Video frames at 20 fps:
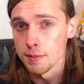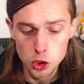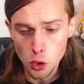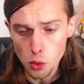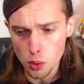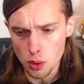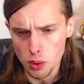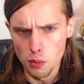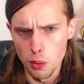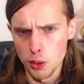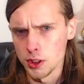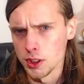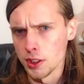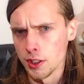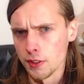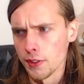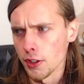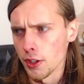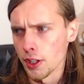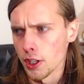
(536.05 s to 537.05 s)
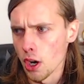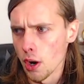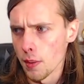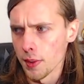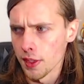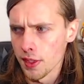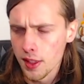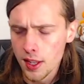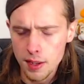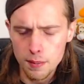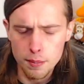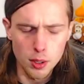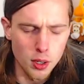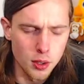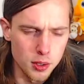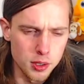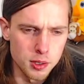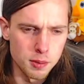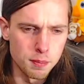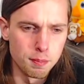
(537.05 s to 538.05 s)
Sure, it wasn't a very common thing
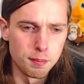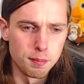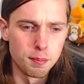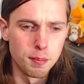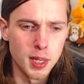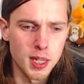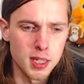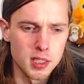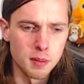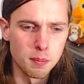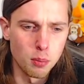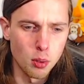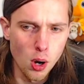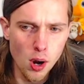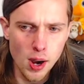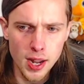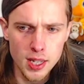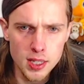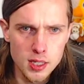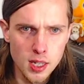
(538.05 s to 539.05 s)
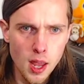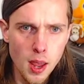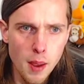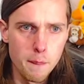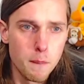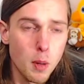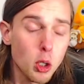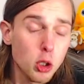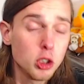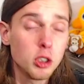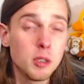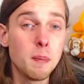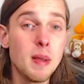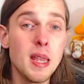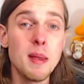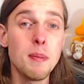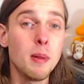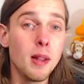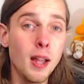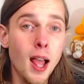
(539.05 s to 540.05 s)
because, big surprise, most
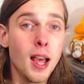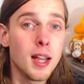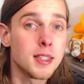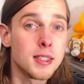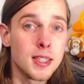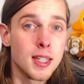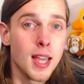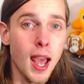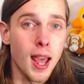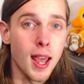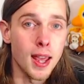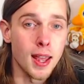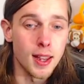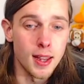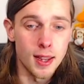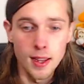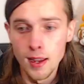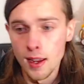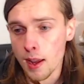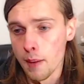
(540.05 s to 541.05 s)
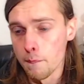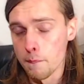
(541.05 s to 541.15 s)
people aren't gay,